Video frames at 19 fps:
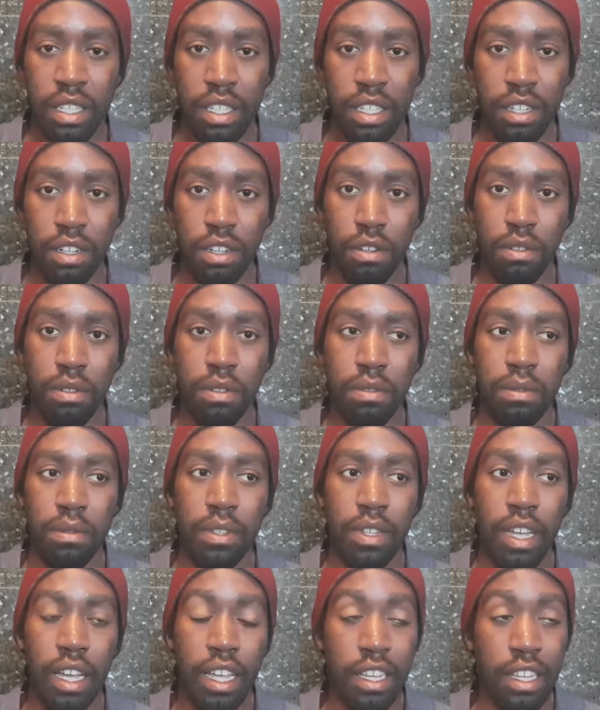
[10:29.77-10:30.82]
you know,
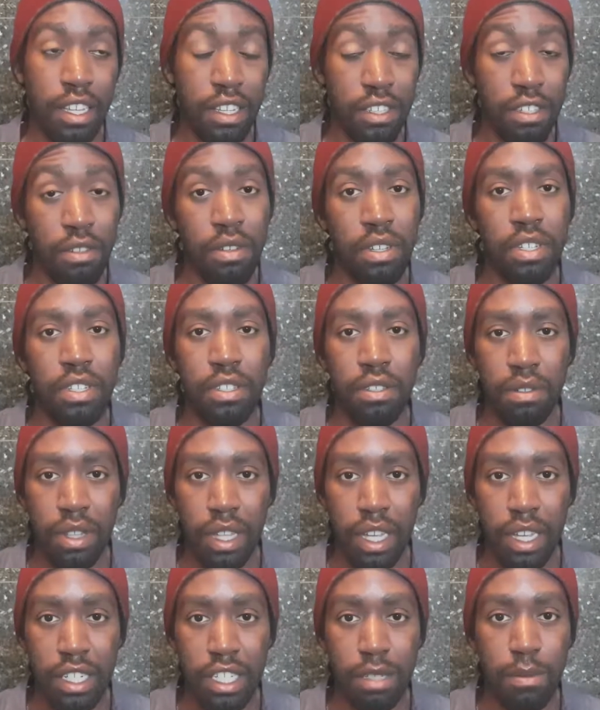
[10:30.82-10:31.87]
I guess you could do
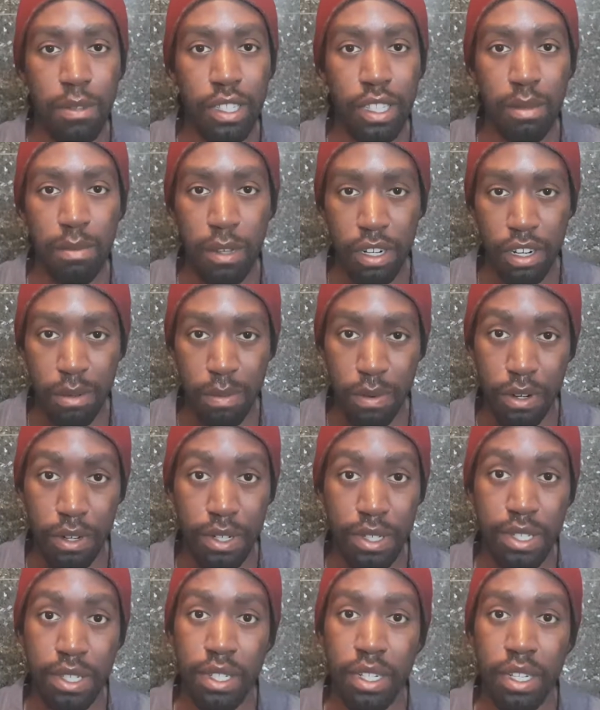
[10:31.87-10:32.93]
that to be the better
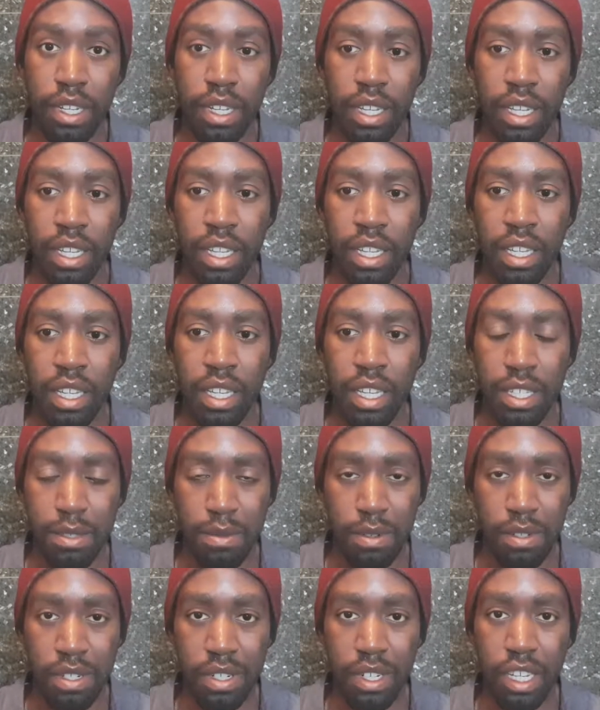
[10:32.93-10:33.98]
person,
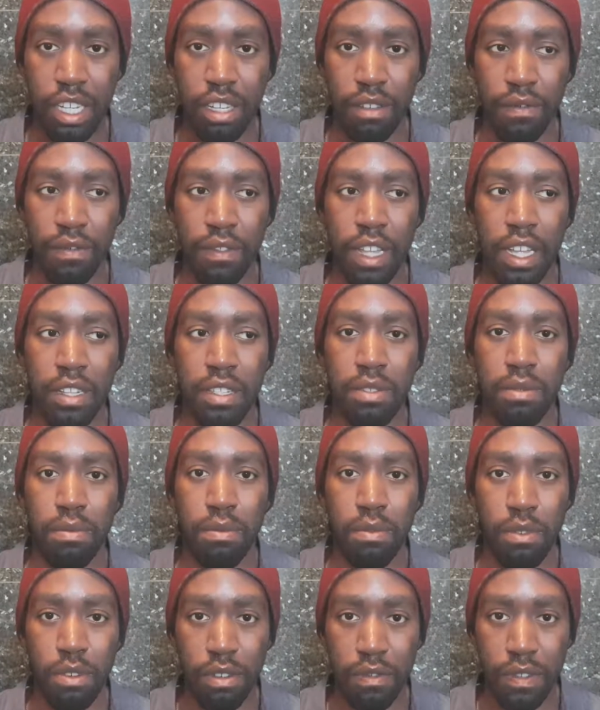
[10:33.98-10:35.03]
especially if that's
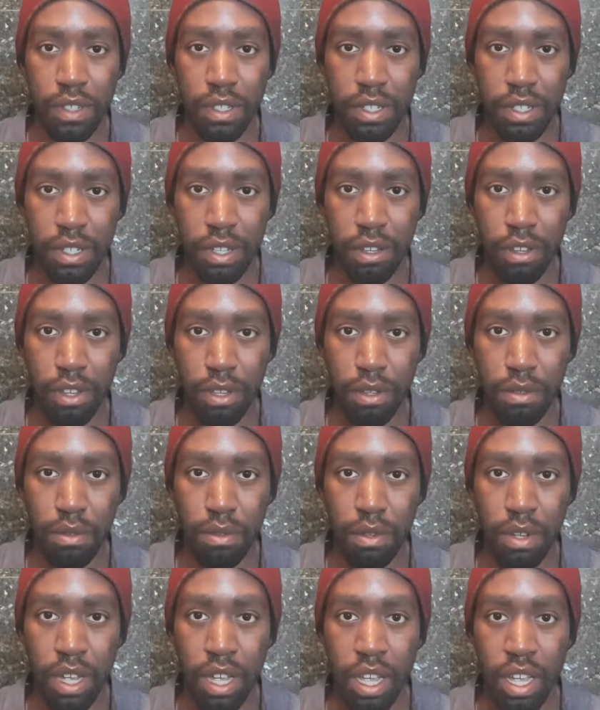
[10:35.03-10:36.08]
worth it to you,
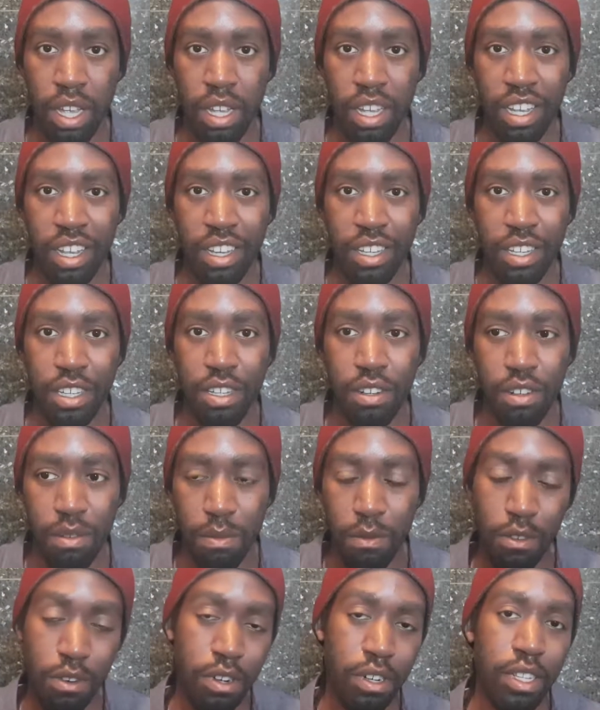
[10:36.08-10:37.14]
you know,
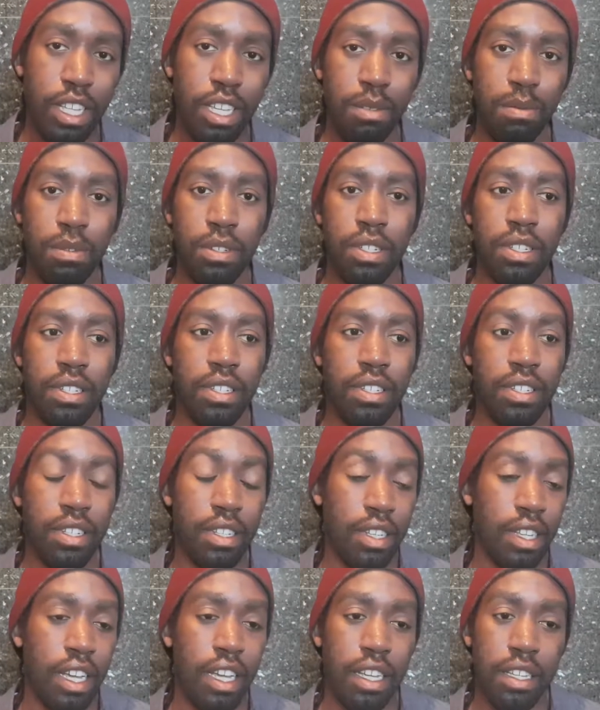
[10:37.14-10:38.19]
morally, but
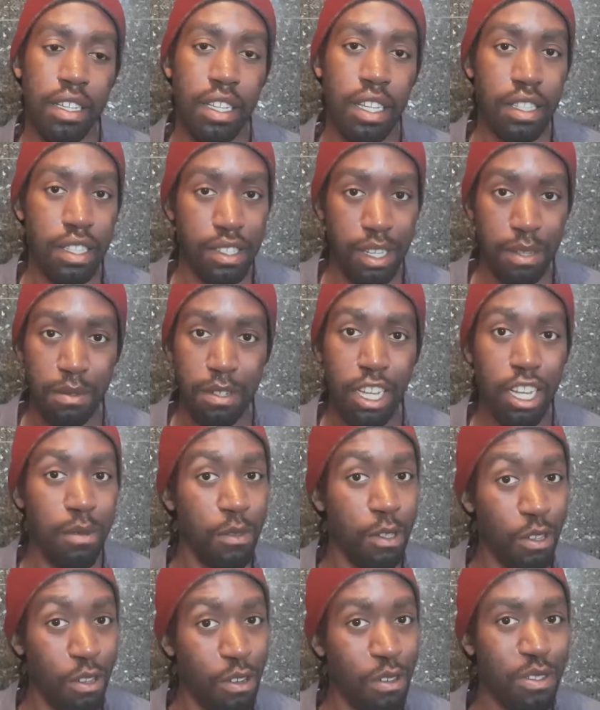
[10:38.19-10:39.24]
at the same time,
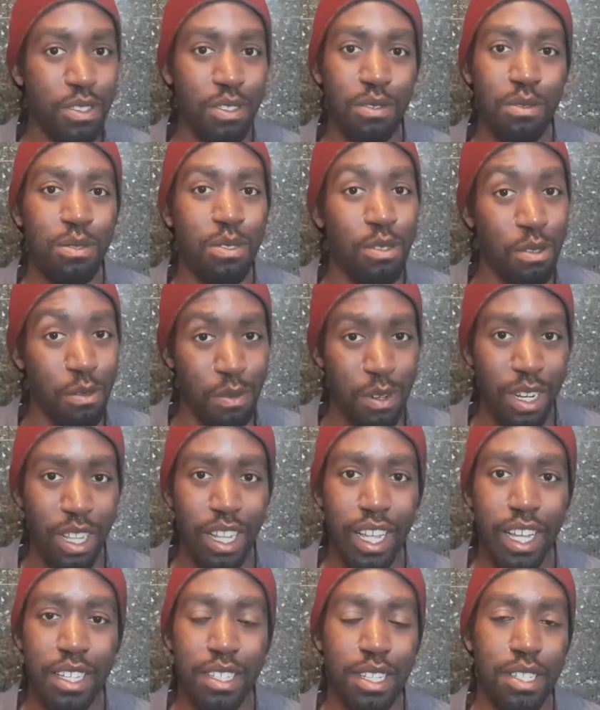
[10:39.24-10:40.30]
you also do
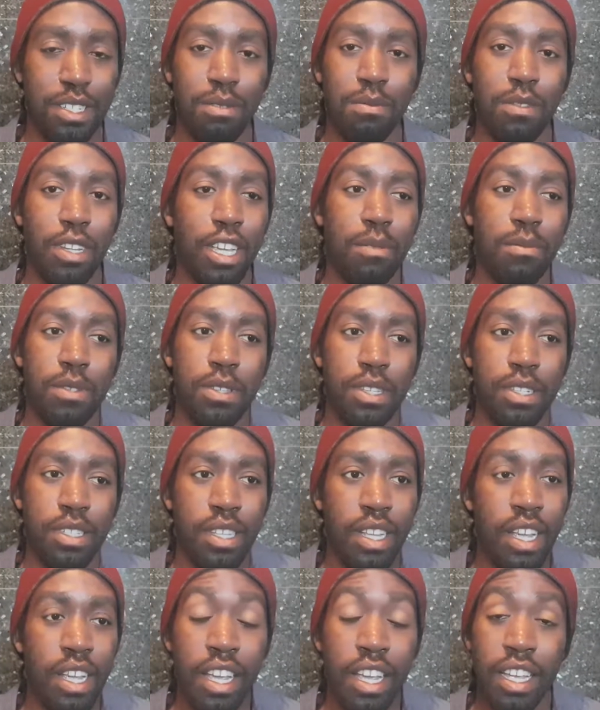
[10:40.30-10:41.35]
realize that sometimes
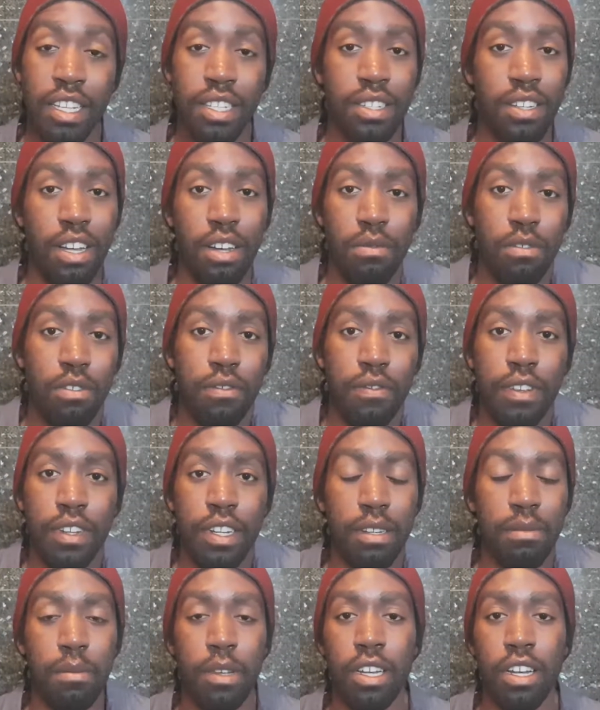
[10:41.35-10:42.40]
it's not worth it
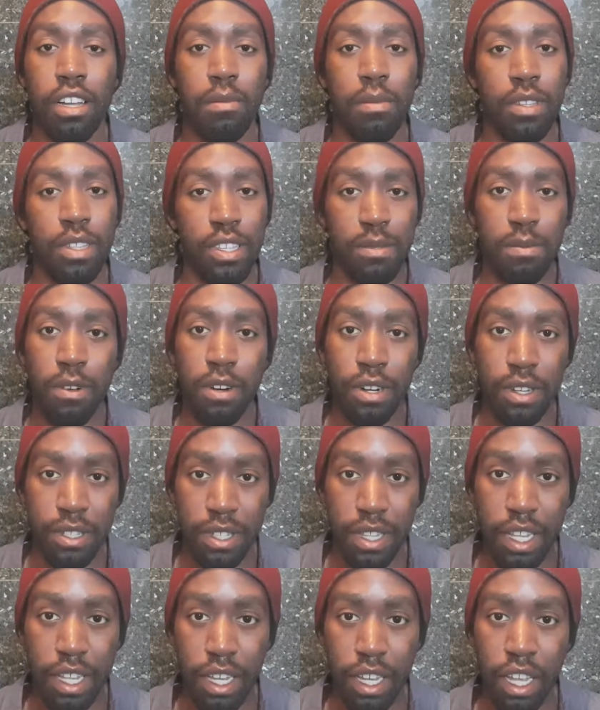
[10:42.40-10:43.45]
and may not be the smartest
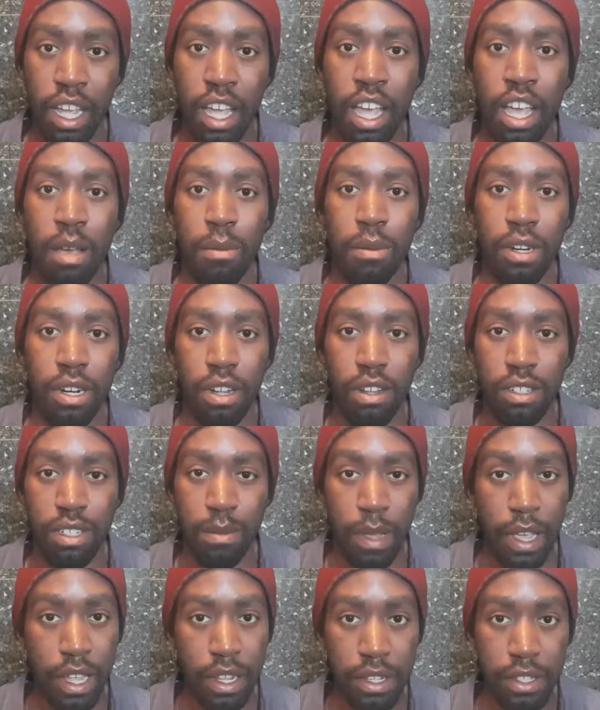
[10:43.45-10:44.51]
thing, but it all
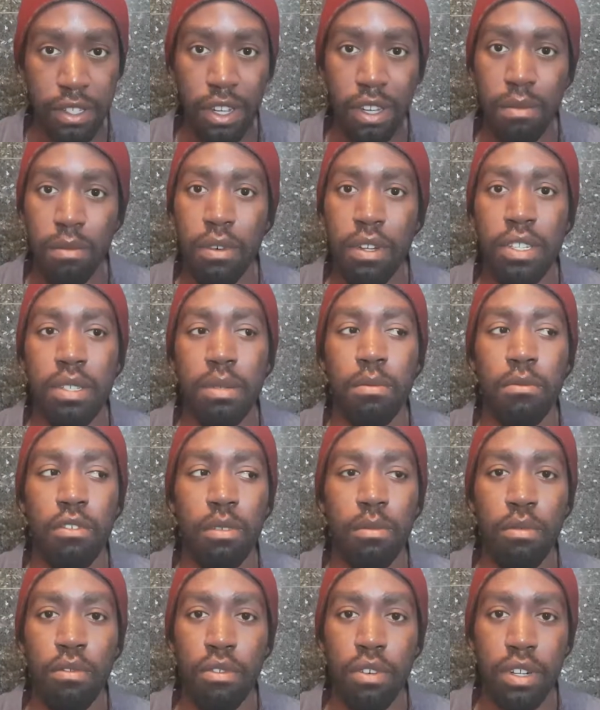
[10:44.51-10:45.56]
depends on what's more
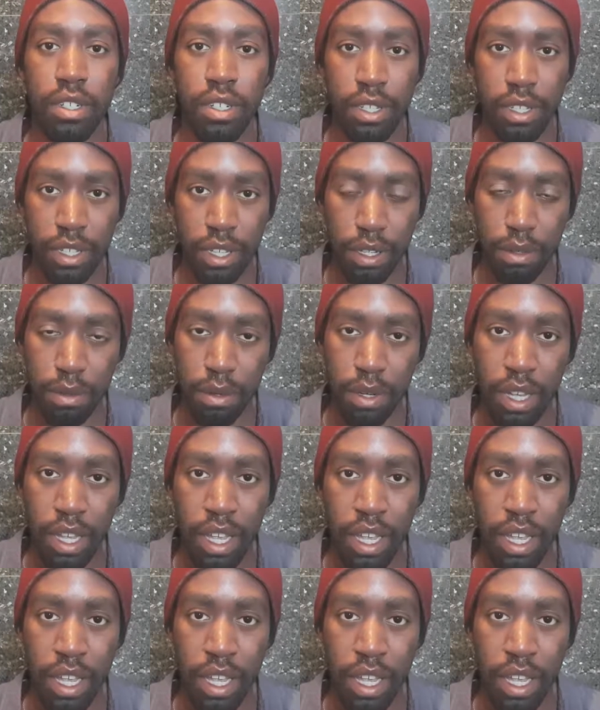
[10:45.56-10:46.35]
important to you.